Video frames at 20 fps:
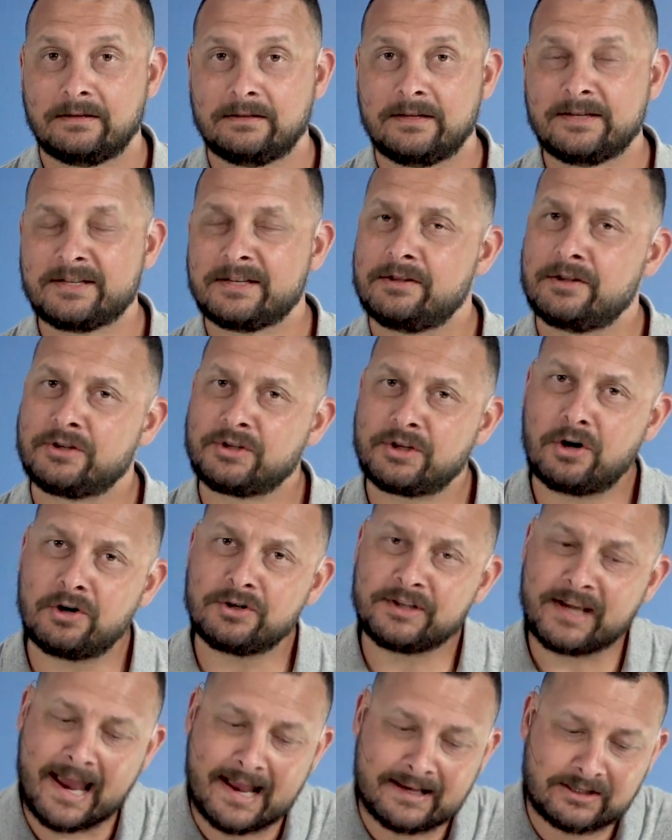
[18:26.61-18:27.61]
Listen, the
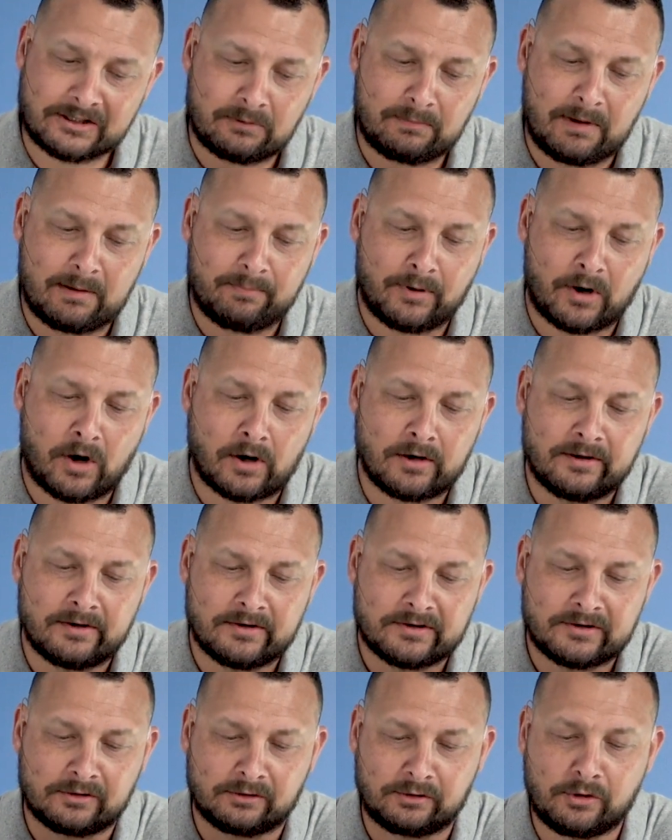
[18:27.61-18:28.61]
church has to be part of
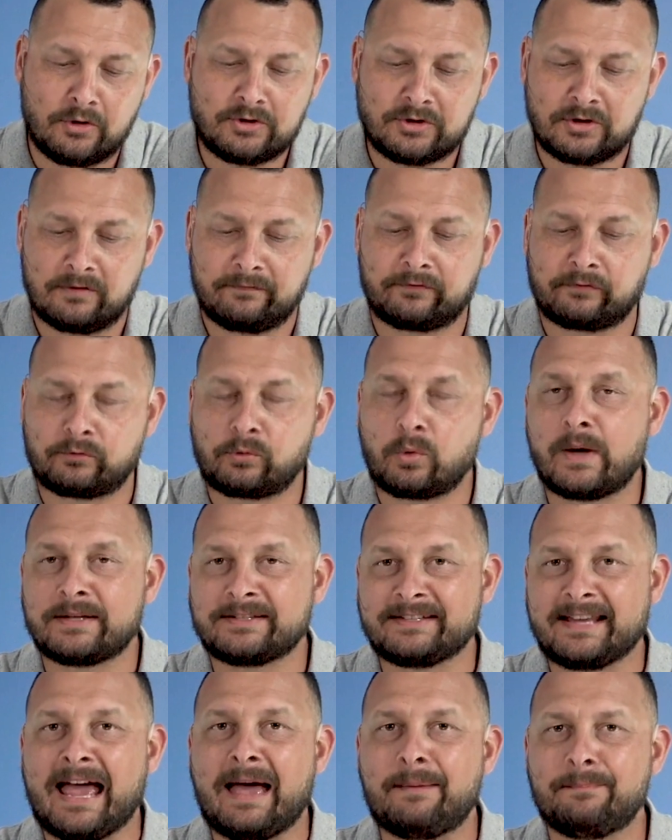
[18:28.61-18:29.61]
the solution for
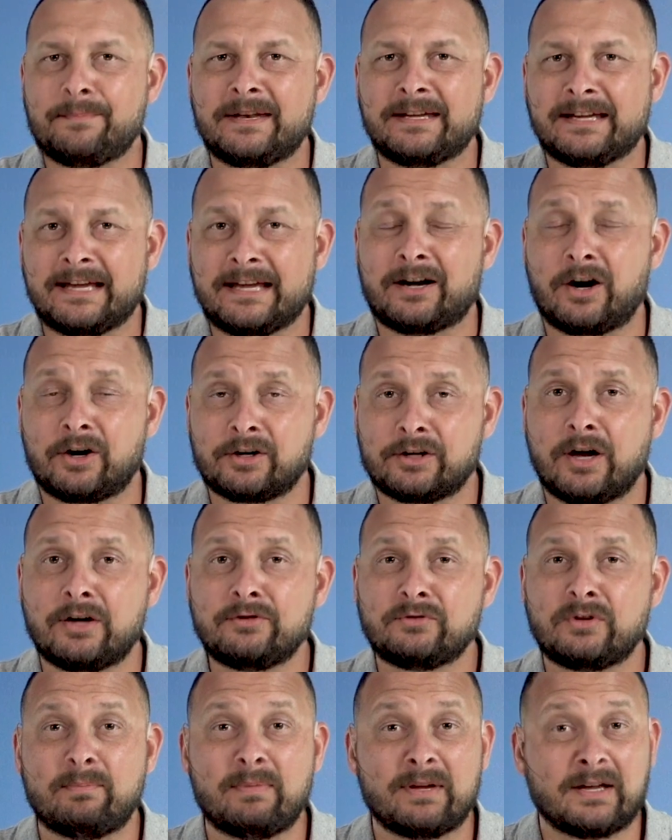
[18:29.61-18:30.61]
what's happening in our
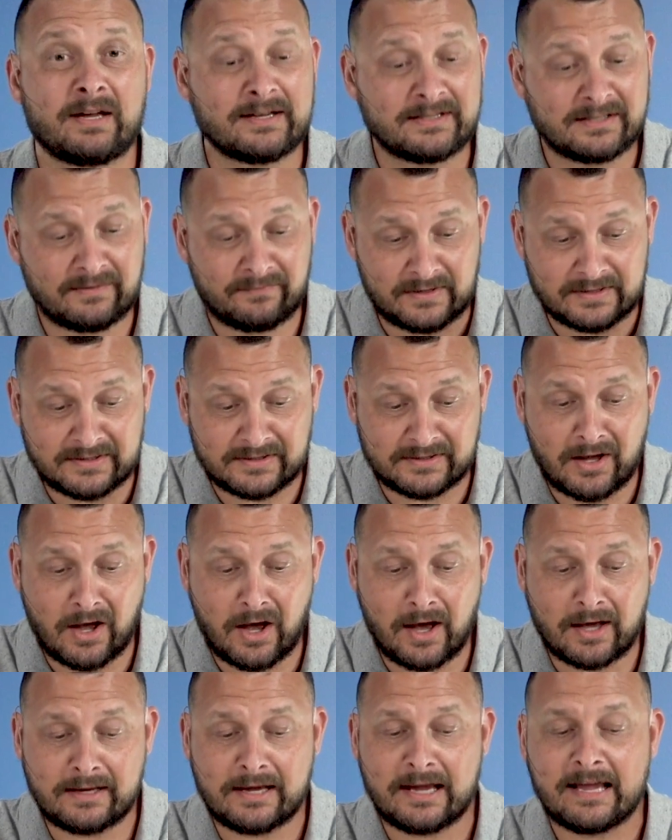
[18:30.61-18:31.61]
country, because if it's
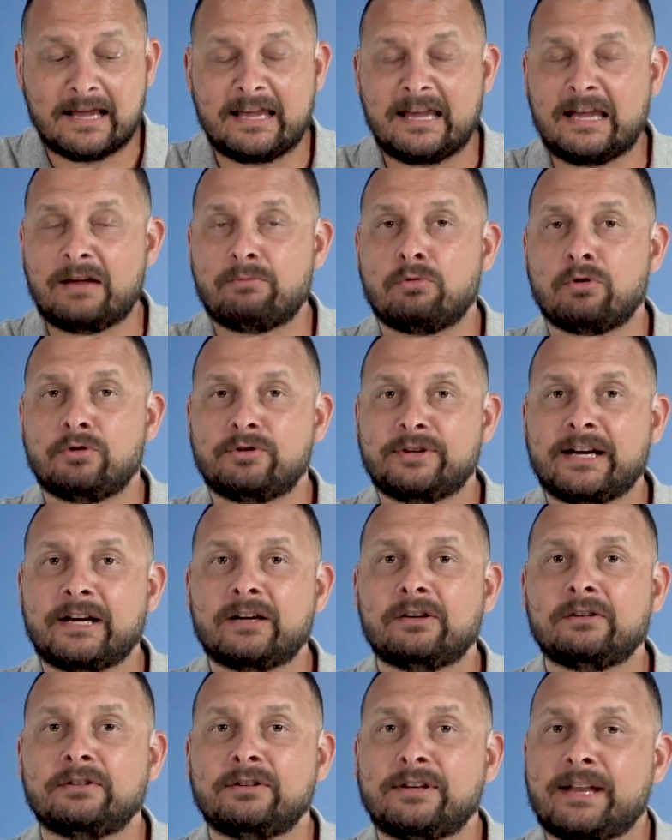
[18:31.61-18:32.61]
not, it will
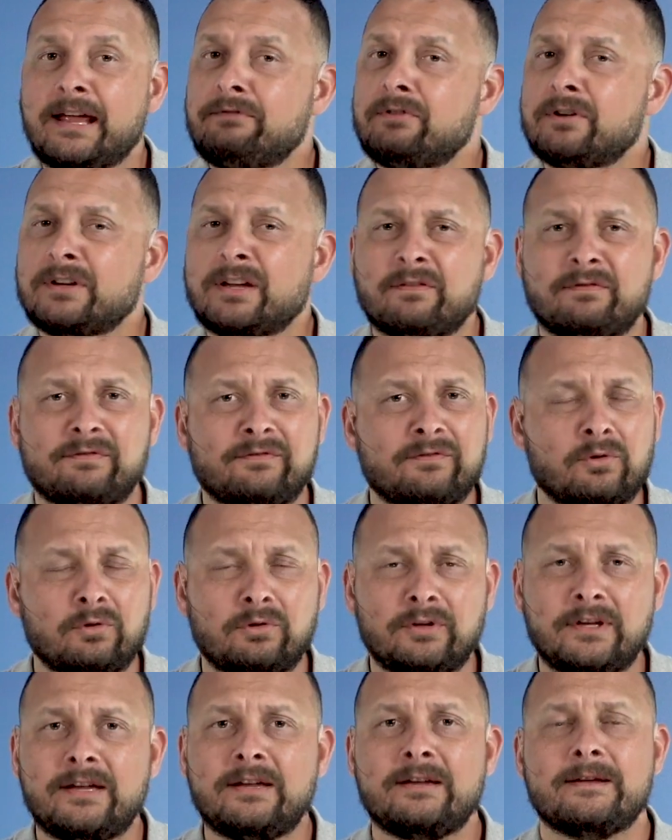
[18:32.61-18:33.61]
never get
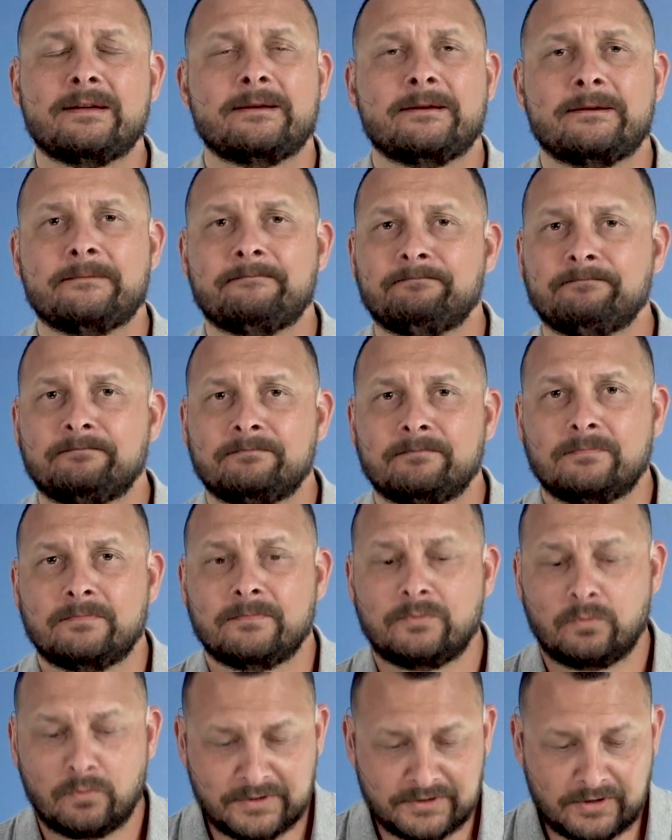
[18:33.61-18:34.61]
fully
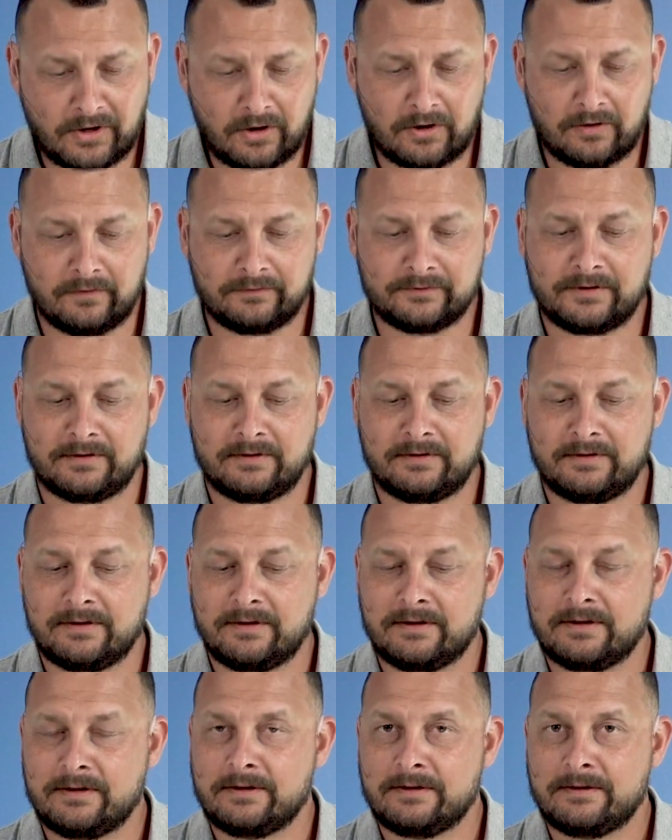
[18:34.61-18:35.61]
resolved.
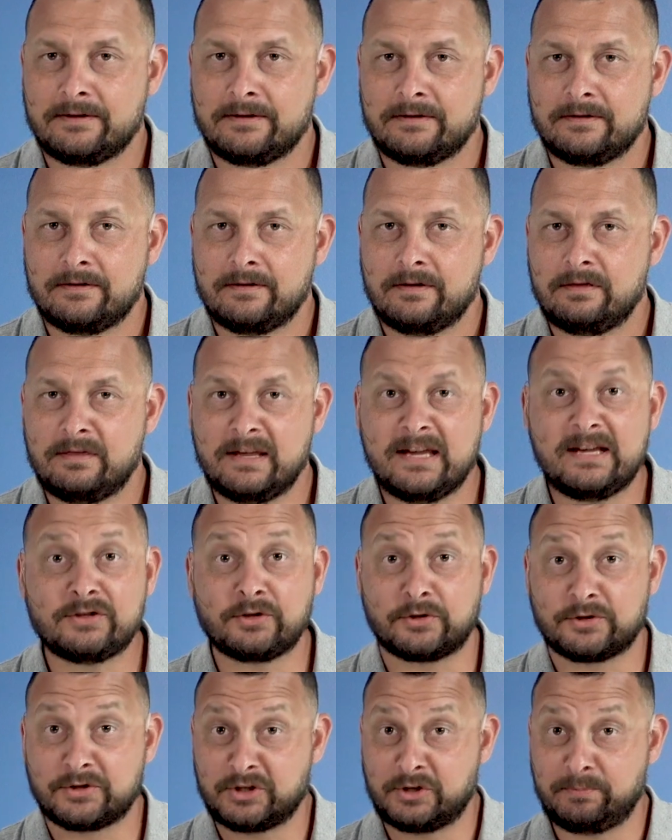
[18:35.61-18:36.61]

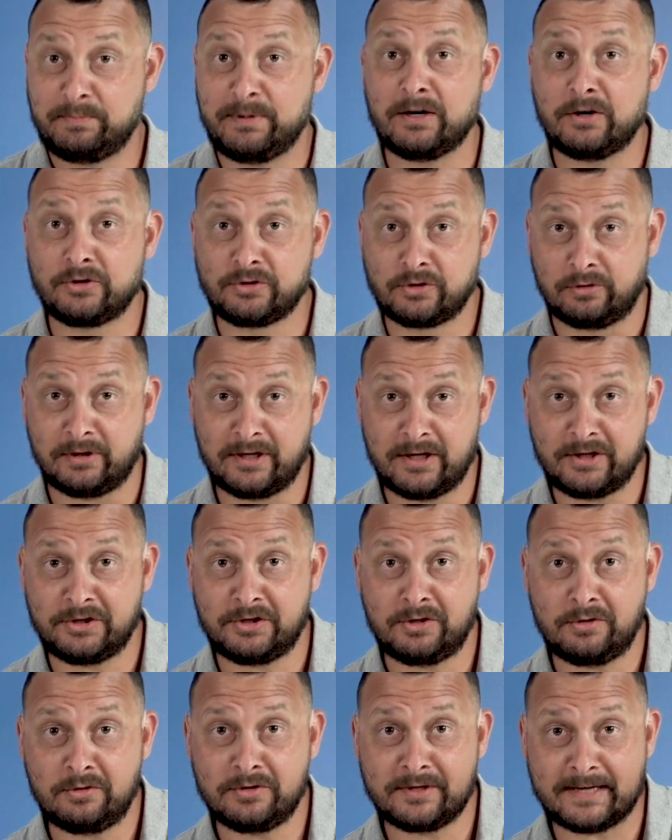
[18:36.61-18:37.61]
These are spiritual
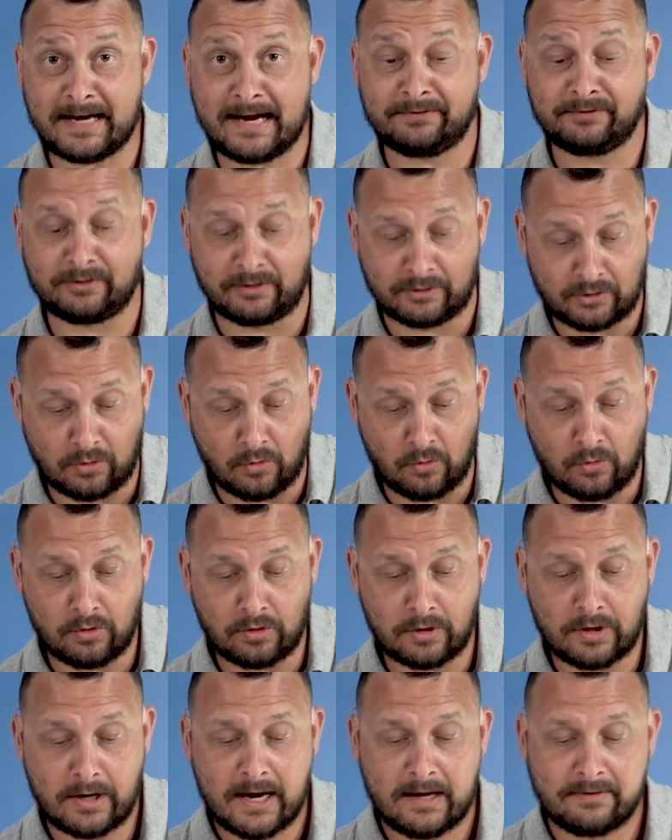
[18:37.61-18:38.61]
issues at their
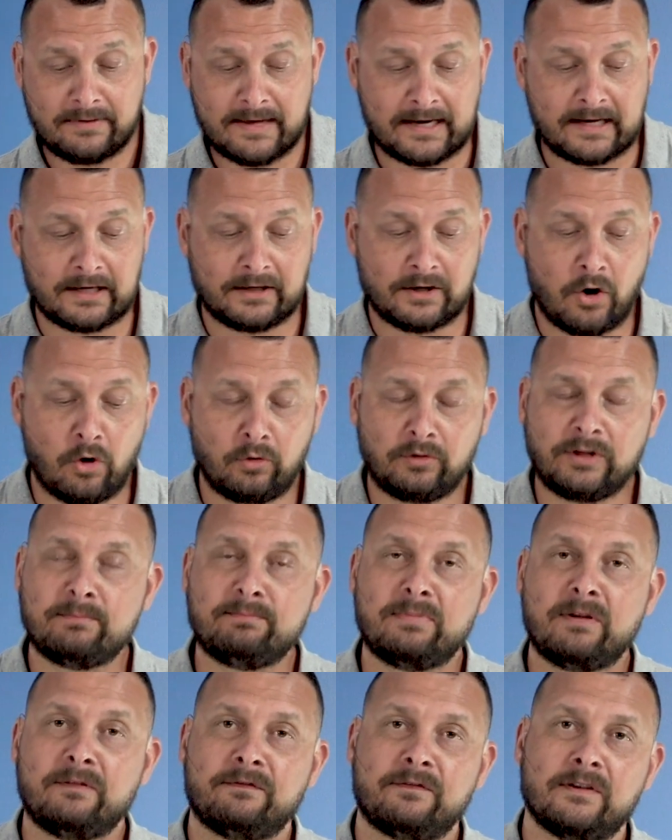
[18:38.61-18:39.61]
core that can only
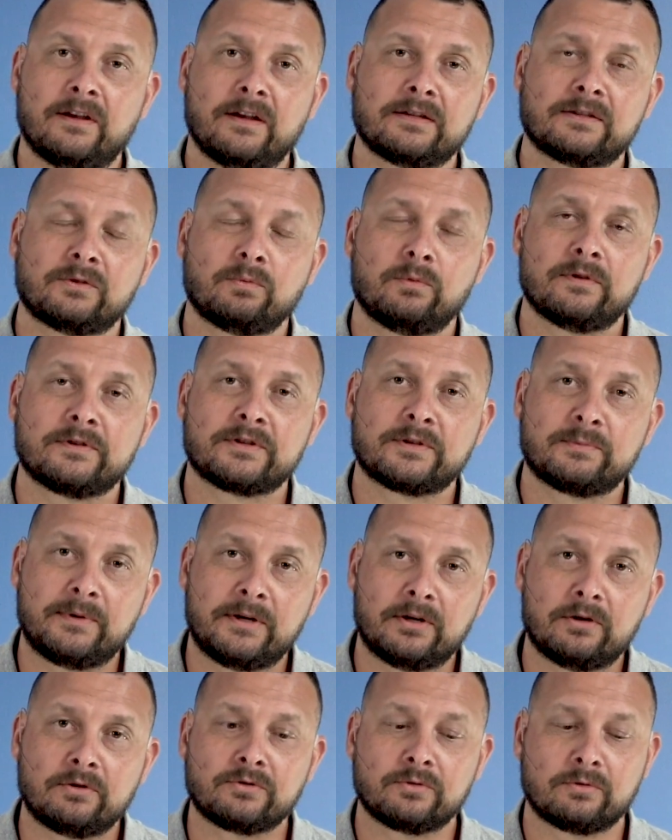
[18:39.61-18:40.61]
be fixed with a
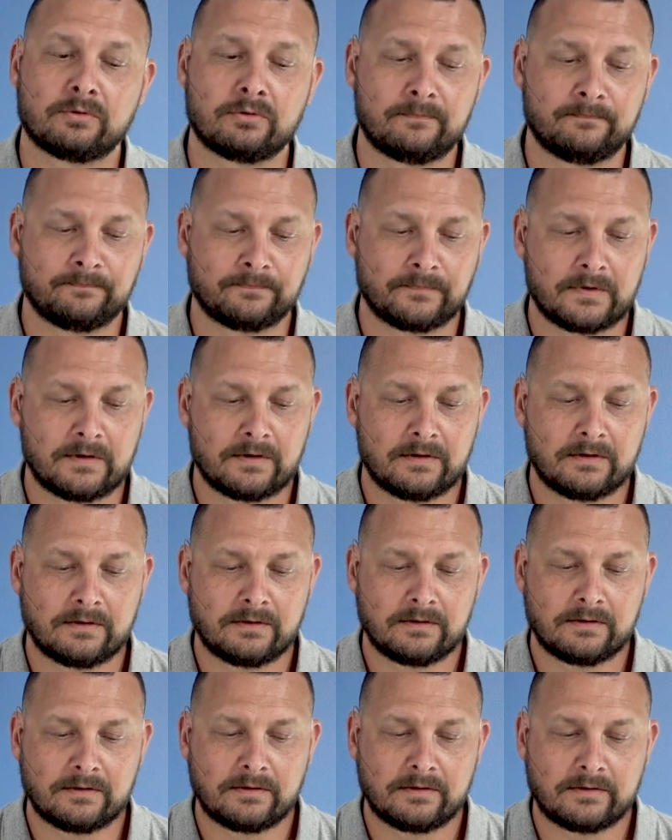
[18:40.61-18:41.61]
spiritual
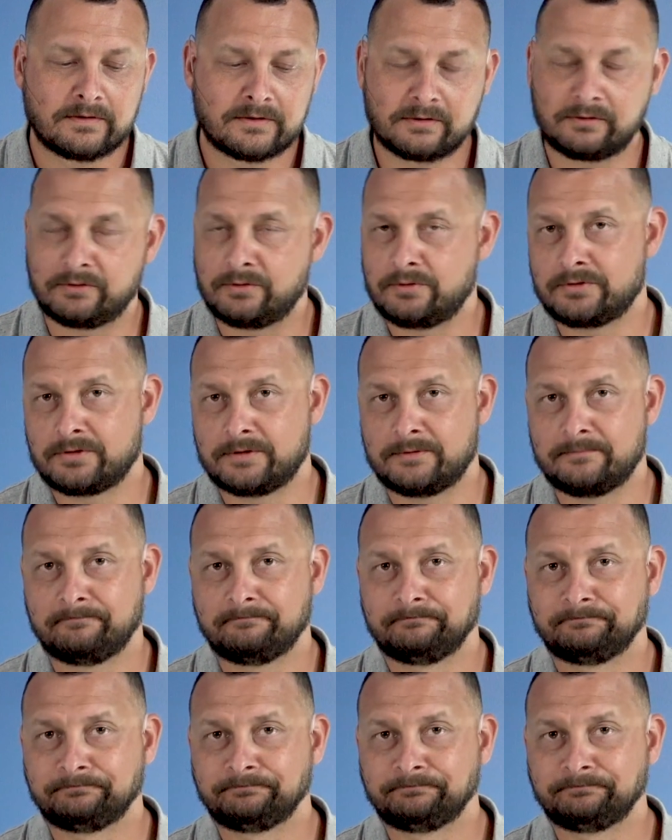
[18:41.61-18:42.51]
solution.